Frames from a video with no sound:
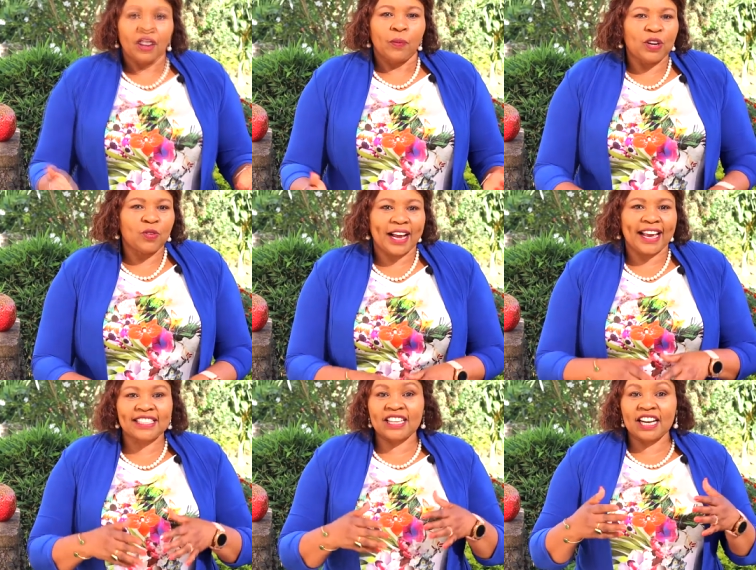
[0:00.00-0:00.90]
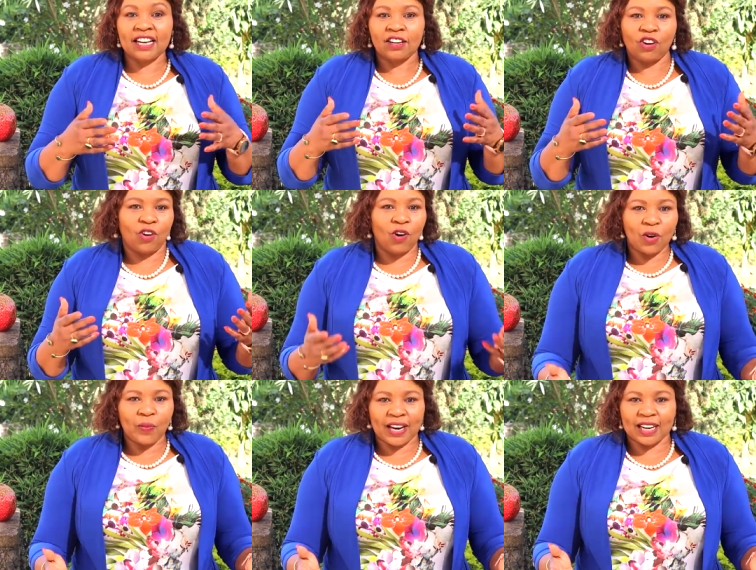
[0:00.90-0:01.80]
When you are getting
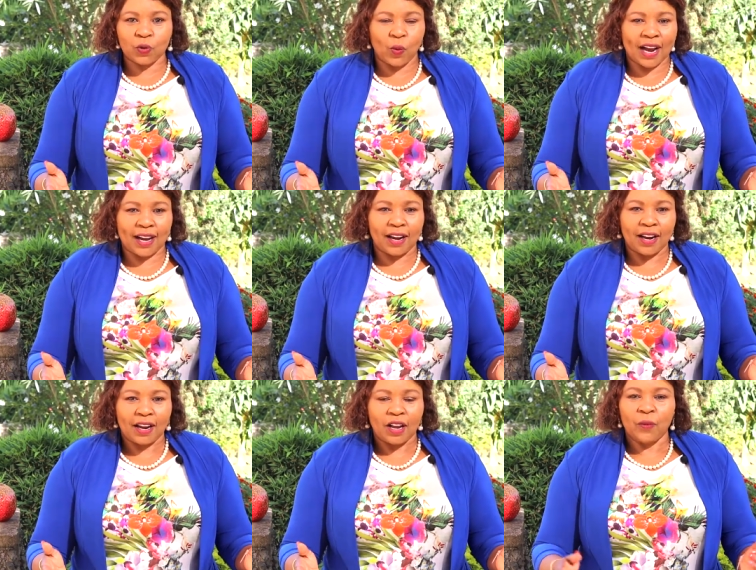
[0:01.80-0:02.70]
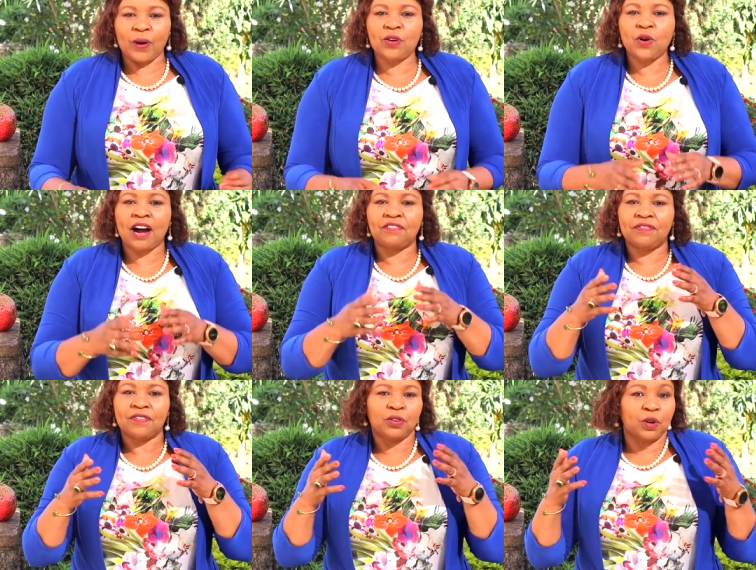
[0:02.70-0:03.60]
on well at work, when you have
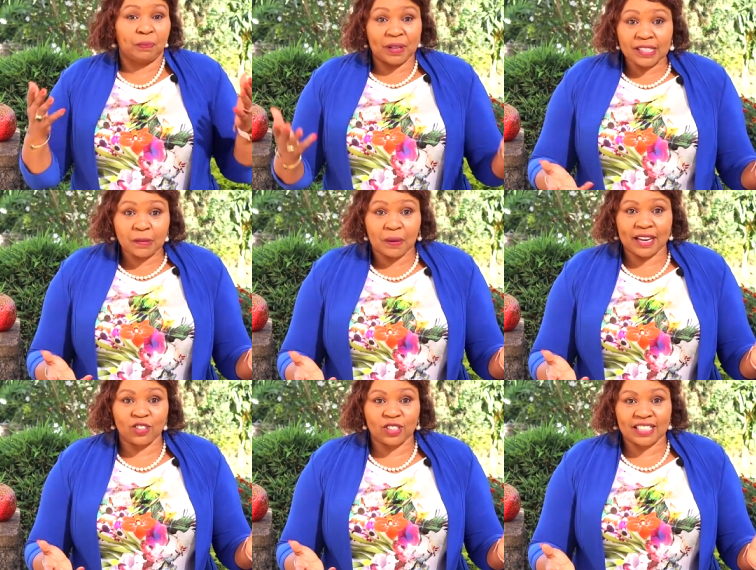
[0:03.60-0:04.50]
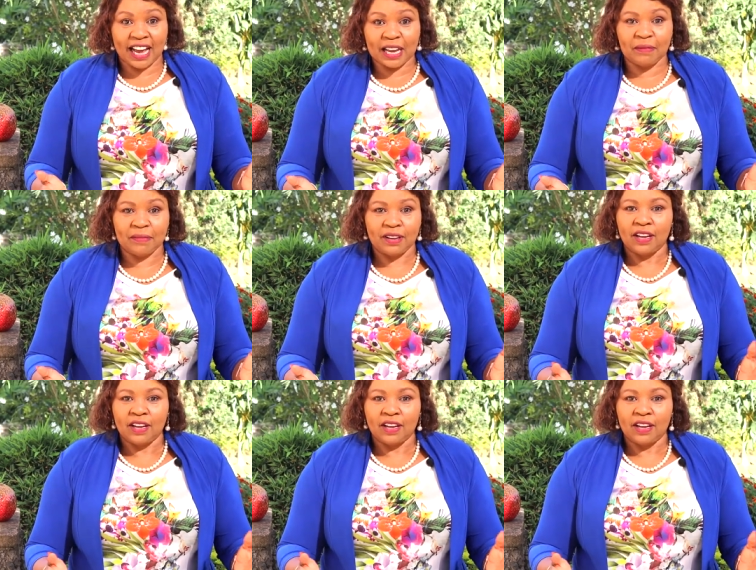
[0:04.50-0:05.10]
your bills paid on time,